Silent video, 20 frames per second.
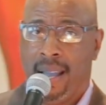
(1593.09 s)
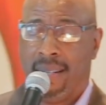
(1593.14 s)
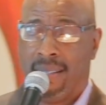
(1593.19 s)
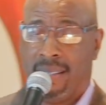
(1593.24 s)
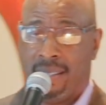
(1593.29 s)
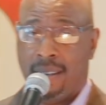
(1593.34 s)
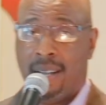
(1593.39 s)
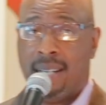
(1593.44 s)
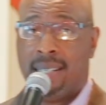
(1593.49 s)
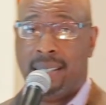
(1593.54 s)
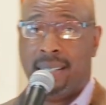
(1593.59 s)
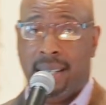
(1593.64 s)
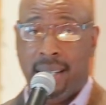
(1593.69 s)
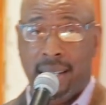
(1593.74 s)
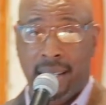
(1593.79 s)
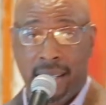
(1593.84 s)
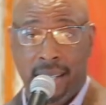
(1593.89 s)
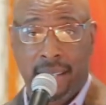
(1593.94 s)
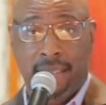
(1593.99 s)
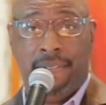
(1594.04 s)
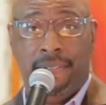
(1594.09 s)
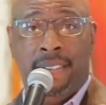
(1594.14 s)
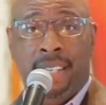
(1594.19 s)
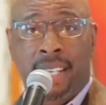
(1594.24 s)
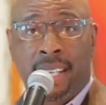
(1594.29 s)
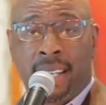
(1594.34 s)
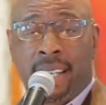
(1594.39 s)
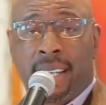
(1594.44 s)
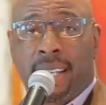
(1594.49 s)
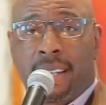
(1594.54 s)
And so I said, if
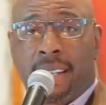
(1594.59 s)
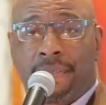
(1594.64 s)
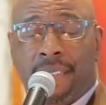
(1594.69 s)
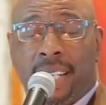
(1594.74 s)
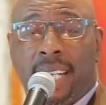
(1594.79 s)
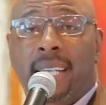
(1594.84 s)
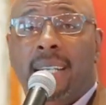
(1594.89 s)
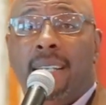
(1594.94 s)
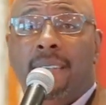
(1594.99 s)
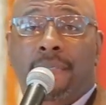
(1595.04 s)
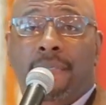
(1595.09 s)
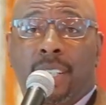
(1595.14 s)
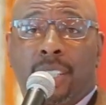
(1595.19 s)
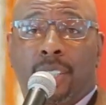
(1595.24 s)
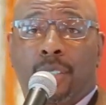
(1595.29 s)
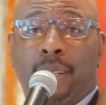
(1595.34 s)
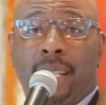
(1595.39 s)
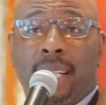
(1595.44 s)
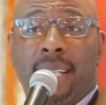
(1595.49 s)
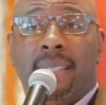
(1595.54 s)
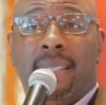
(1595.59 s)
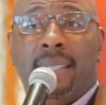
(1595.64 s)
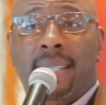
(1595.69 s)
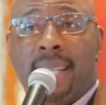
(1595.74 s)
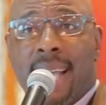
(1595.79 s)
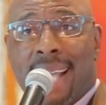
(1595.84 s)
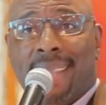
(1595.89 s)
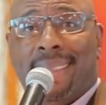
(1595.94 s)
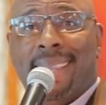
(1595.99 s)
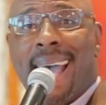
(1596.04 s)
if an individual
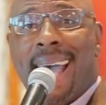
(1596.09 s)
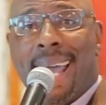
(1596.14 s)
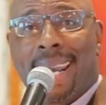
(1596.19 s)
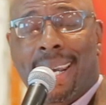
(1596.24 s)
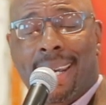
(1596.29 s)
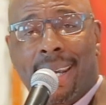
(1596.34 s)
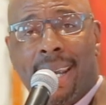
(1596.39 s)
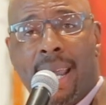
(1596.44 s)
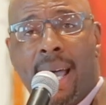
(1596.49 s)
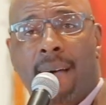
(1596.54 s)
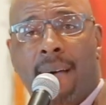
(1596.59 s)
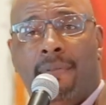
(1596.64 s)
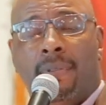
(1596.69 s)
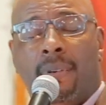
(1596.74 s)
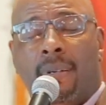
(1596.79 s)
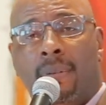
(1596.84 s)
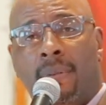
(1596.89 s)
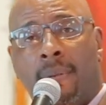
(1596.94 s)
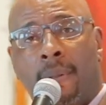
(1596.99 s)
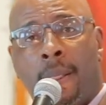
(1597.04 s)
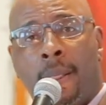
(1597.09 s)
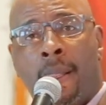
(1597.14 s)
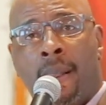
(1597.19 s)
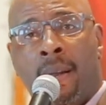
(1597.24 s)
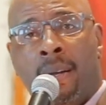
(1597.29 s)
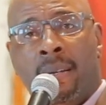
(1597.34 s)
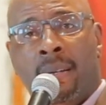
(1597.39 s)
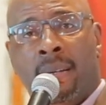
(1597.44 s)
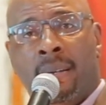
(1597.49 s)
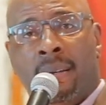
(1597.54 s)
isn't at that level,
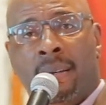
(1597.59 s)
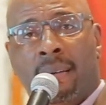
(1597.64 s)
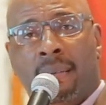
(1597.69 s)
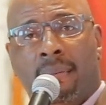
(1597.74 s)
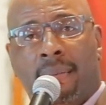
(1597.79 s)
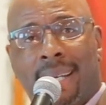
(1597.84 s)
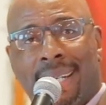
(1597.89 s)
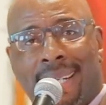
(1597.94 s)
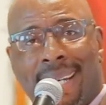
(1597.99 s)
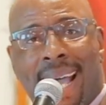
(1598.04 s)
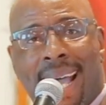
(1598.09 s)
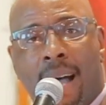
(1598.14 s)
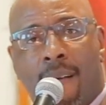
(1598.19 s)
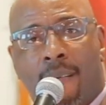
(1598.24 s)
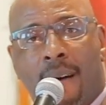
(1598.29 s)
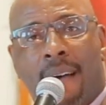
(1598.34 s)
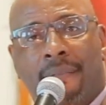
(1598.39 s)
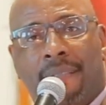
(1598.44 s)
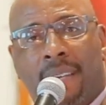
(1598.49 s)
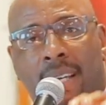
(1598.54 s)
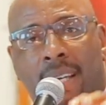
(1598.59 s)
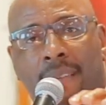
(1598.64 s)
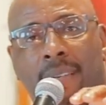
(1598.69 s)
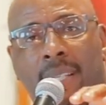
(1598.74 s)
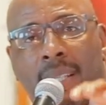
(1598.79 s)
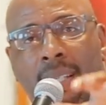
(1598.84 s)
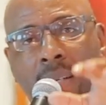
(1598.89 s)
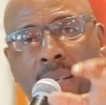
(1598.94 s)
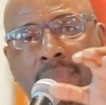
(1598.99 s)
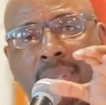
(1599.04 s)
then now I've
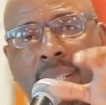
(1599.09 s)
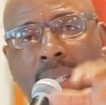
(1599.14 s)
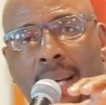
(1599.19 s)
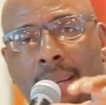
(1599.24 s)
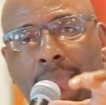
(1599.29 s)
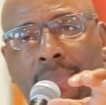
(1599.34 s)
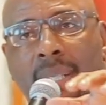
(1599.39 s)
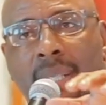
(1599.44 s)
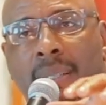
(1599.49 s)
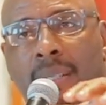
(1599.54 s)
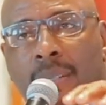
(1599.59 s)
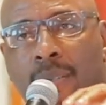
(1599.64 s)
given them something